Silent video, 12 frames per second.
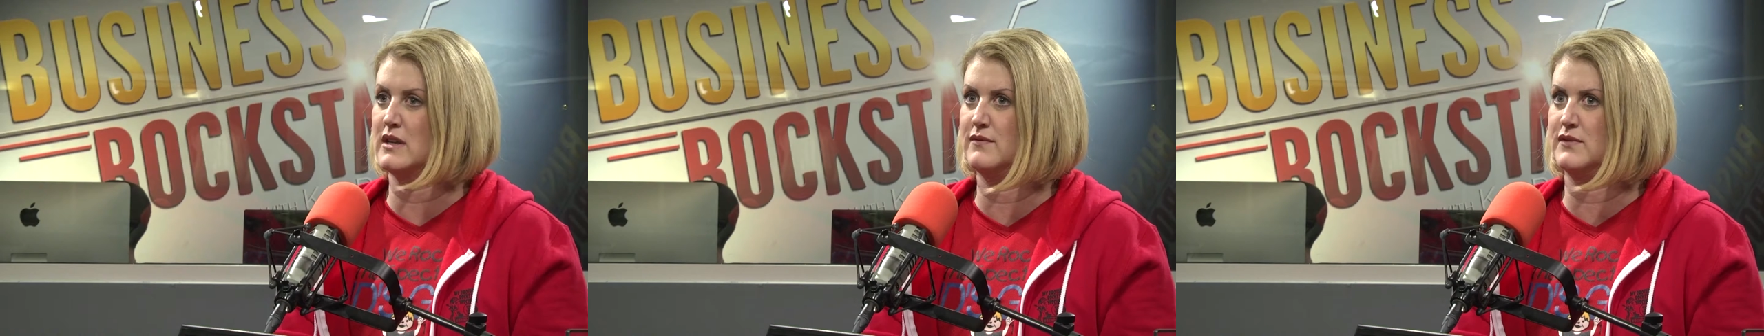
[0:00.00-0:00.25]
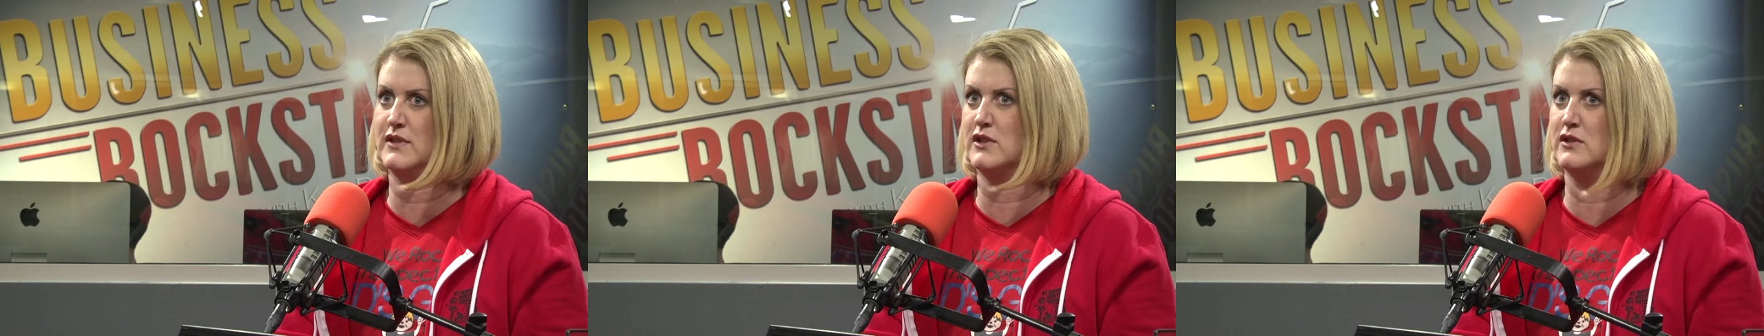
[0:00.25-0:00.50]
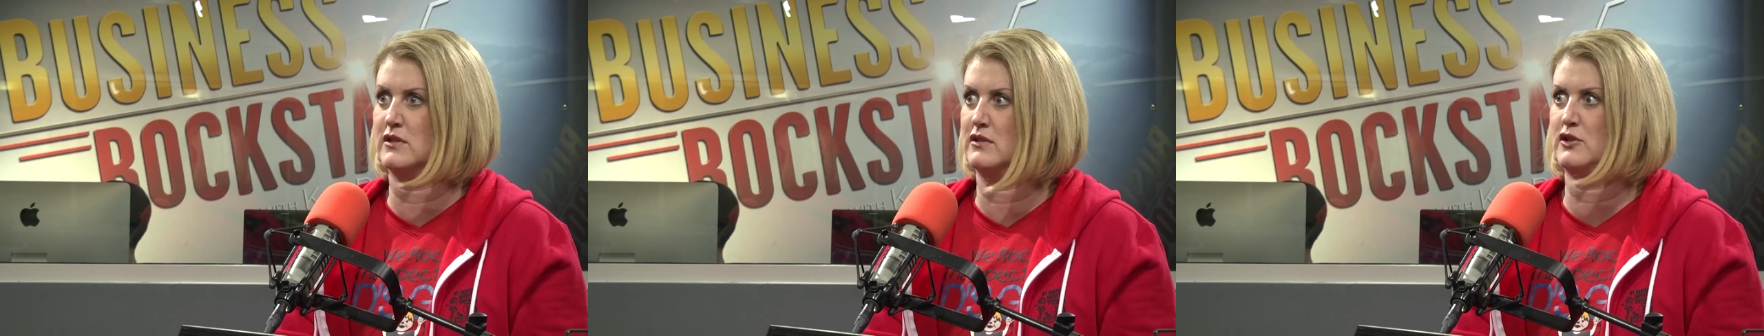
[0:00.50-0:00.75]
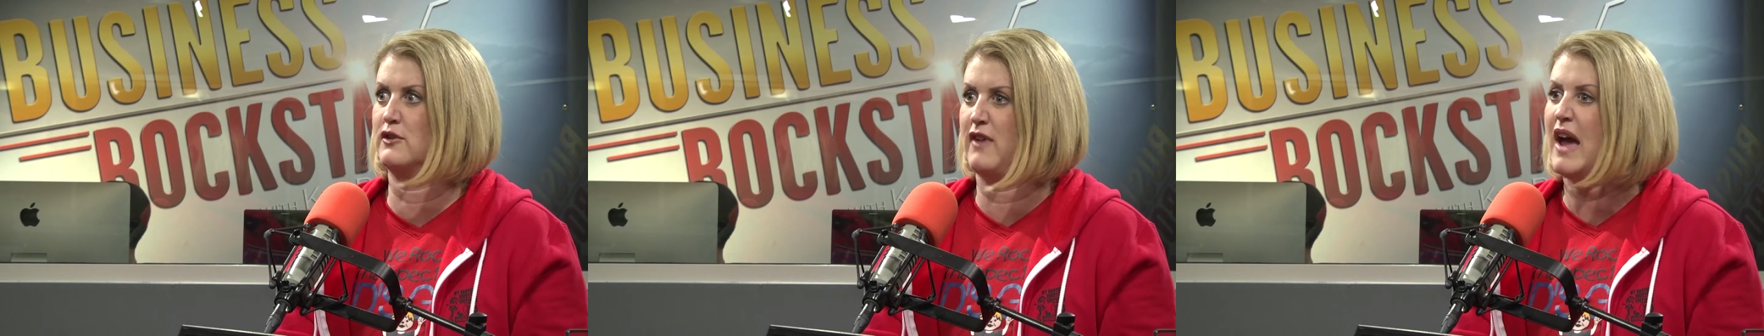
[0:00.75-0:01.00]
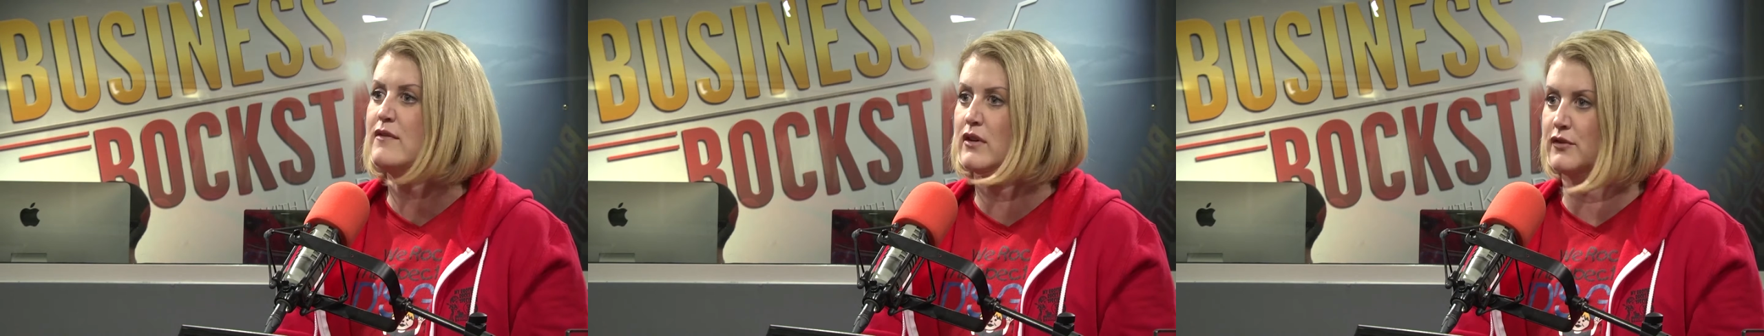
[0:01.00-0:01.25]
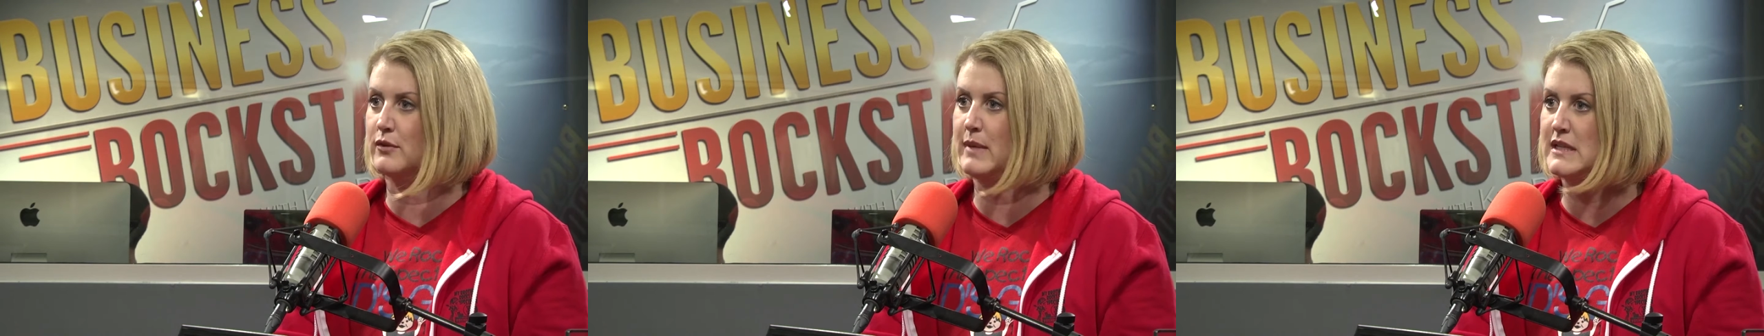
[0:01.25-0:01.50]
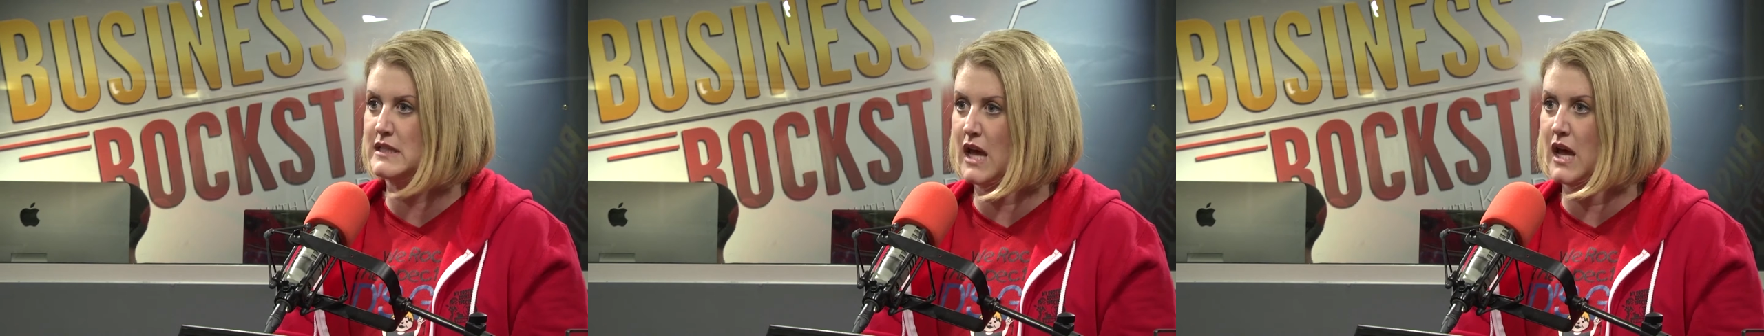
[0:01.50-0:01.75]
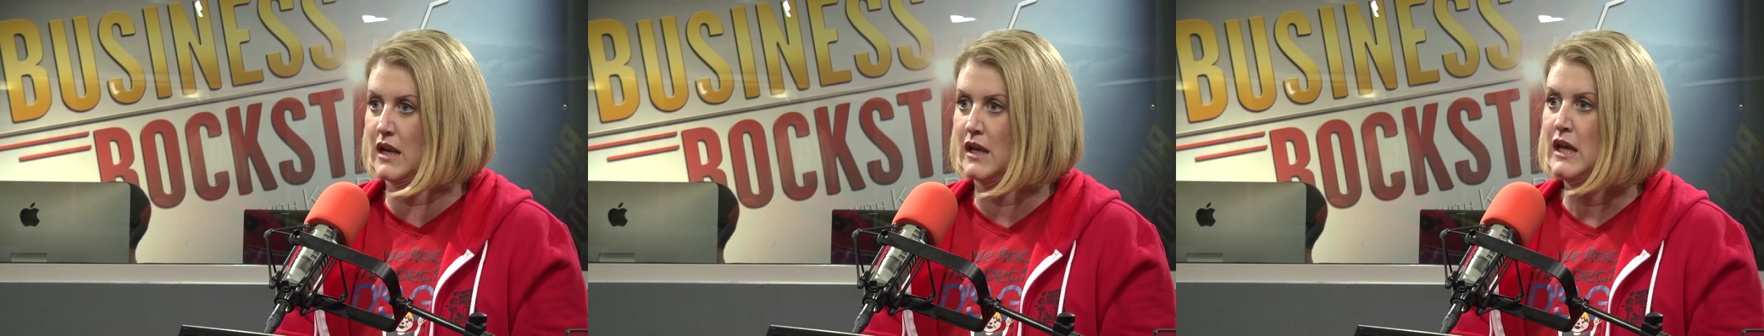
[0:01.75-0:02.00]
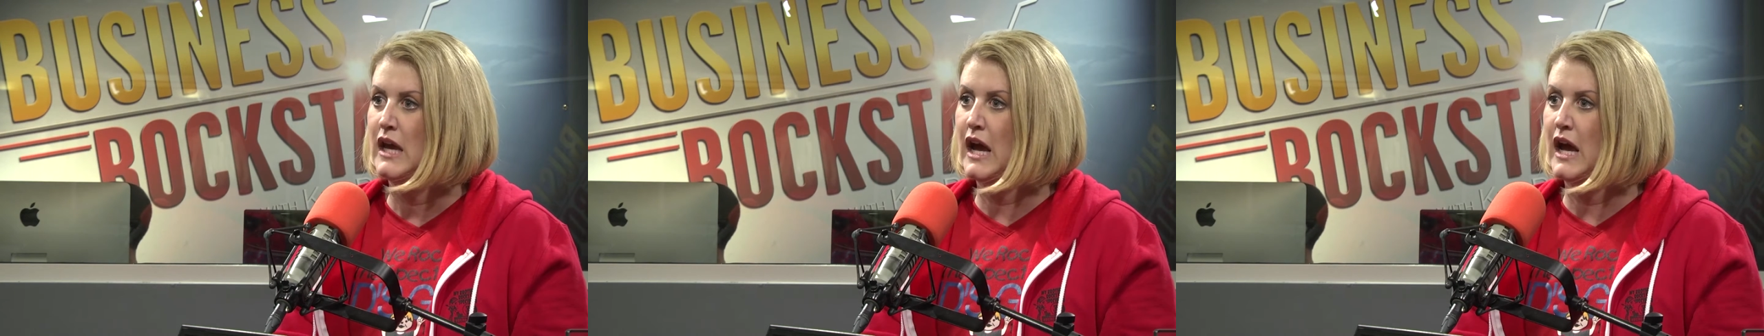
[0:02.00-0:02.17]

of survival for my son.